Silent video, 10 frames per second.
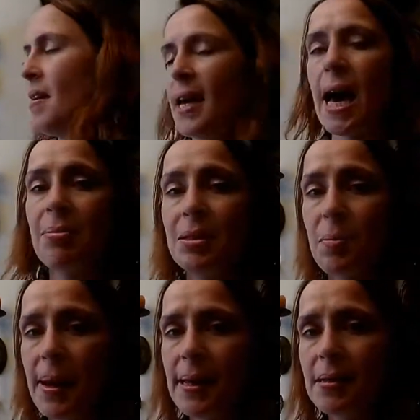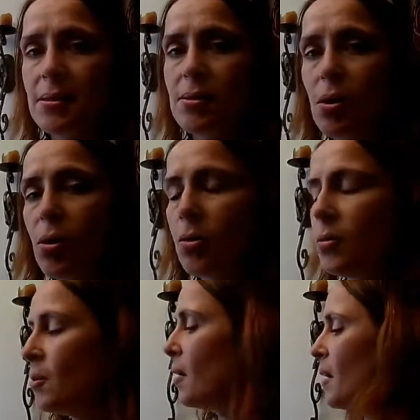Kappa Space
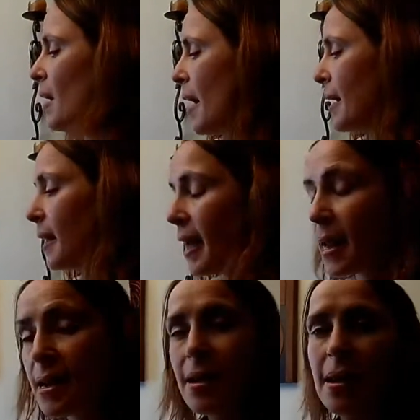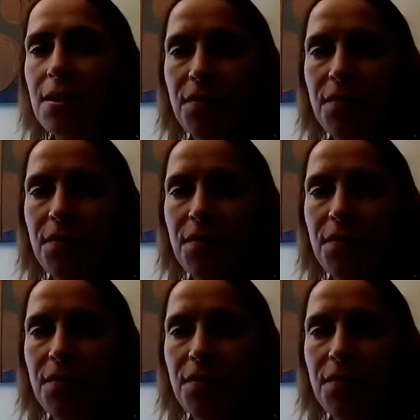on, and again he